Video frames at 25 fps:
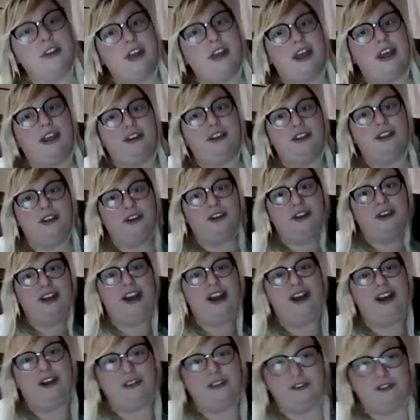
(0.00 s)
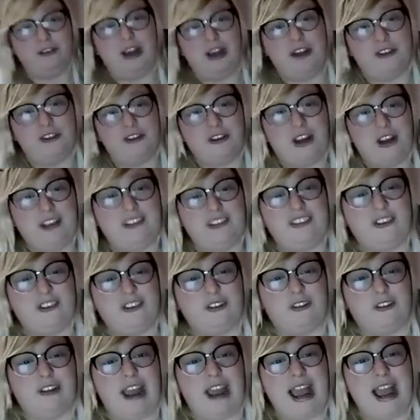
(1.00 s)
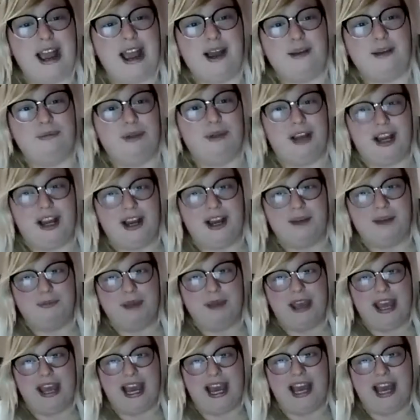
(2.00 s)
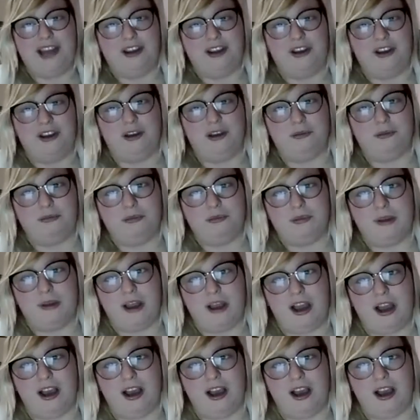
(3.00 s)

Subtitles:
And he tries to grab Adam